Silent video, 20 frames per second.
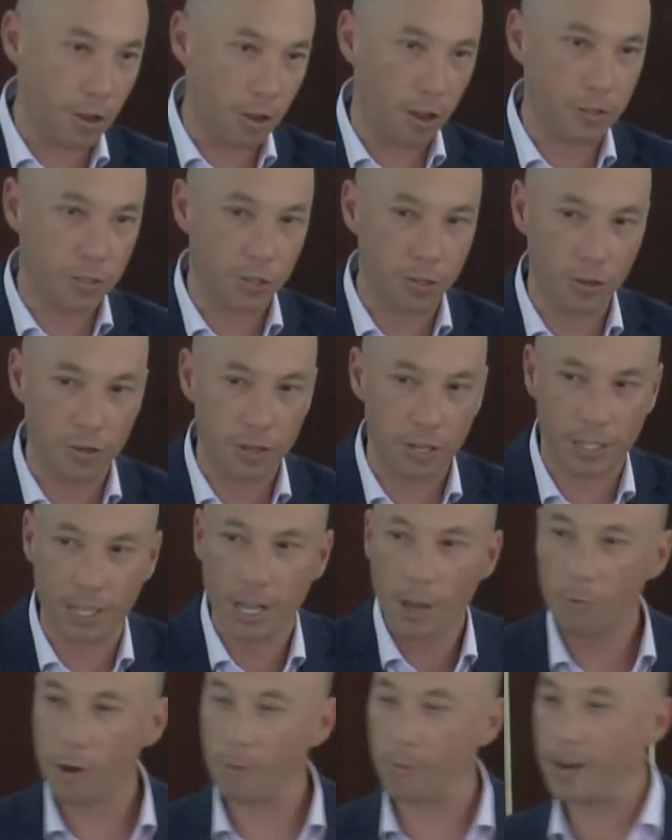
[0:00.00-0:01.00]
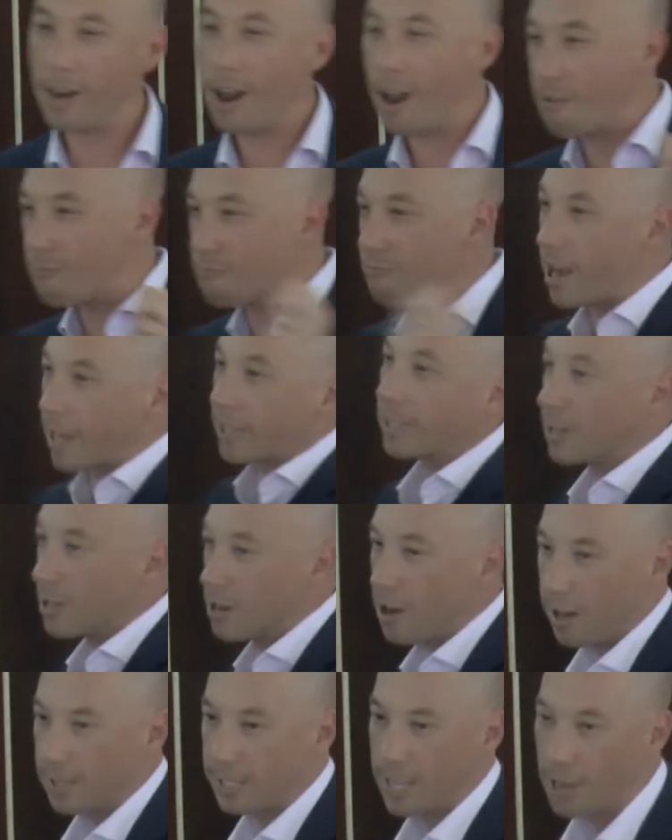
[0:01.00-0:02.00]
God's goodness, when we don't
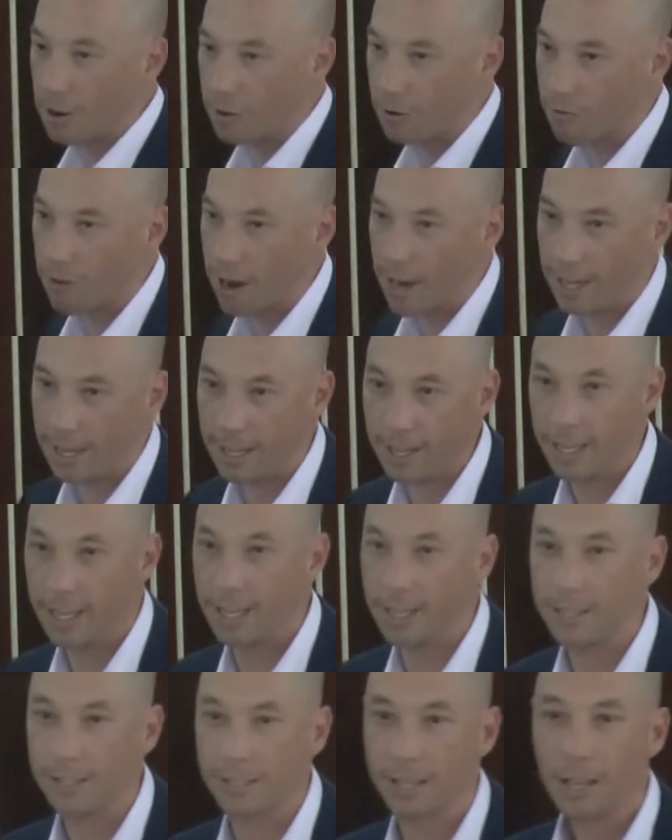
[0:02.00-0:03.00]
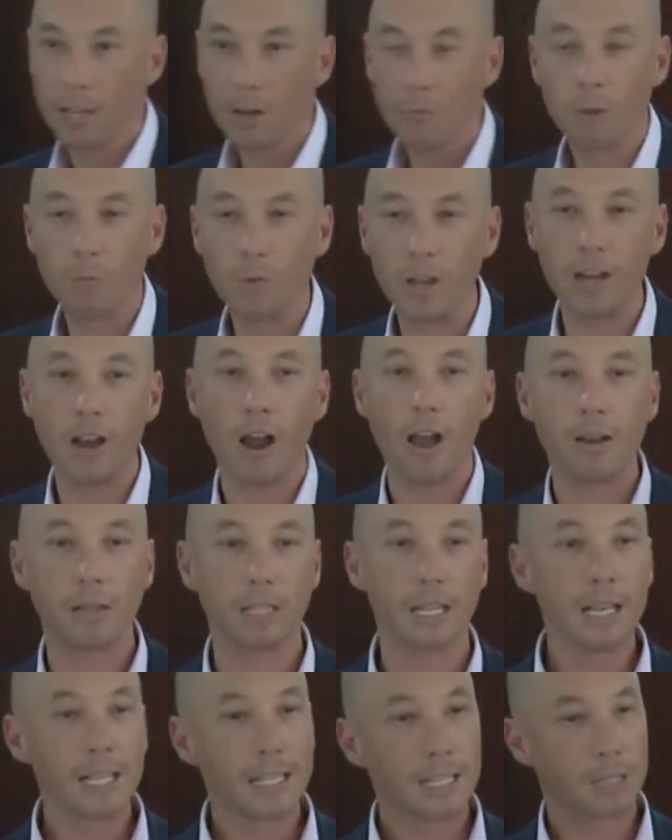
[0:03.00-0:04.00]
recognize how great He is, when we don't
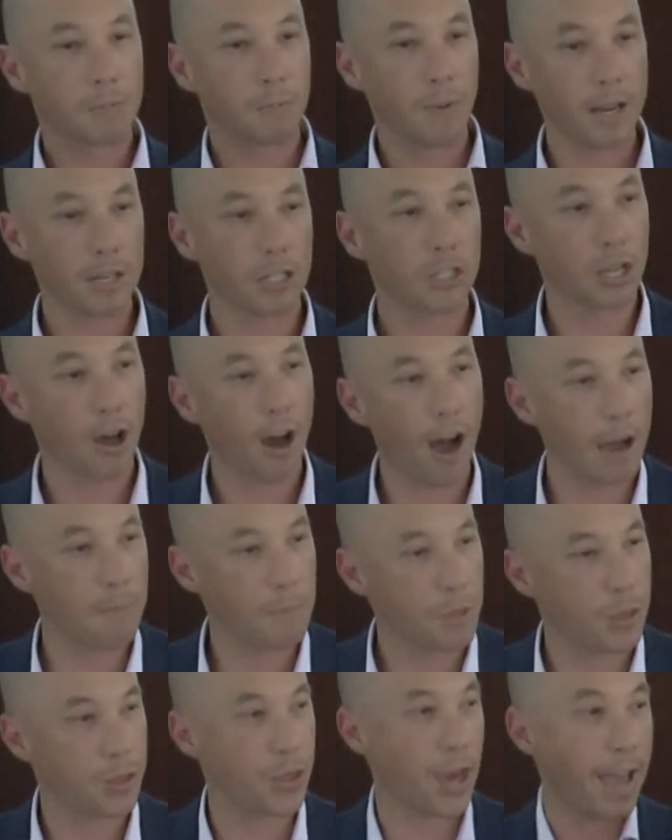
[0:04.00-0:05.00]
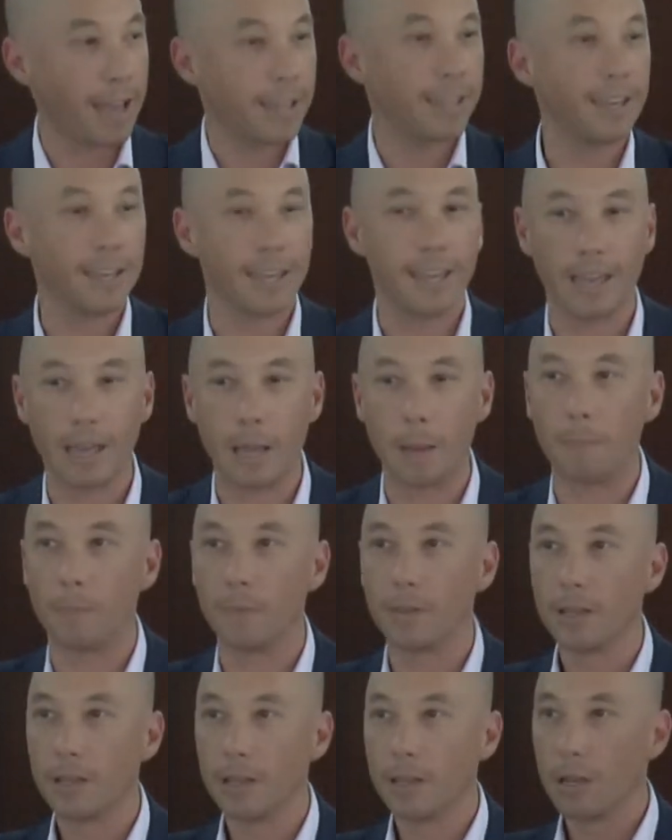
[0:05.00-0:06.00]
spend time thanking
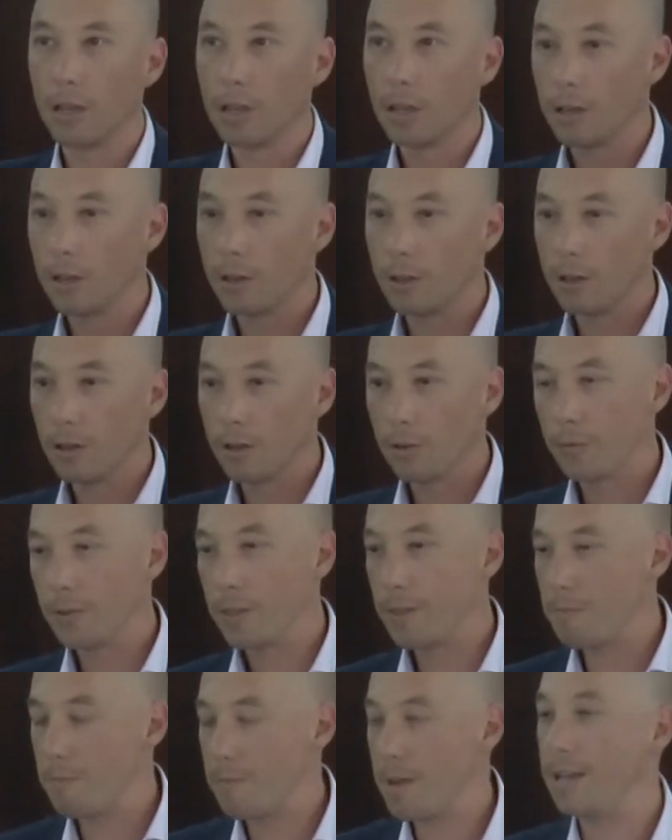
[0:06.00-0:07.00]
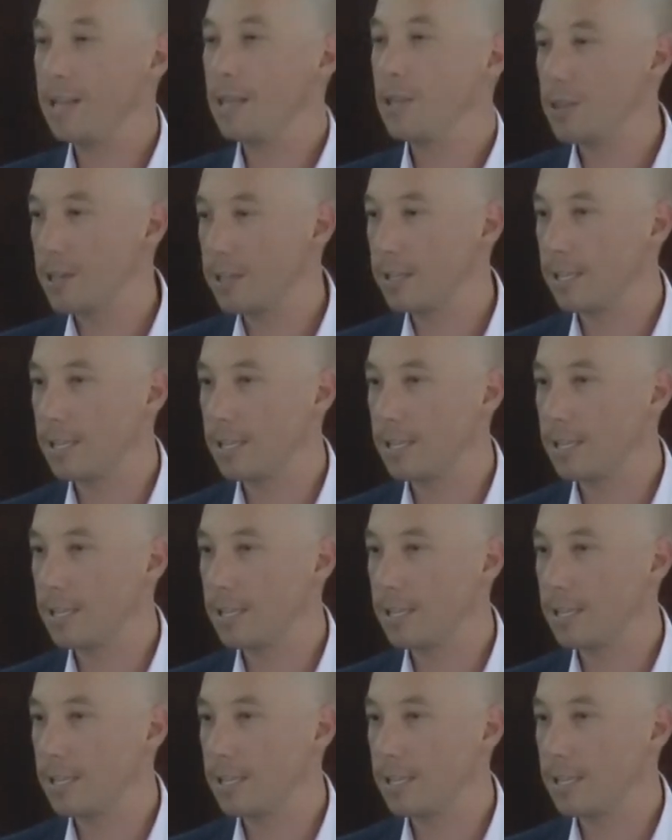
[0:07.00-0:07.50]
Him for the many things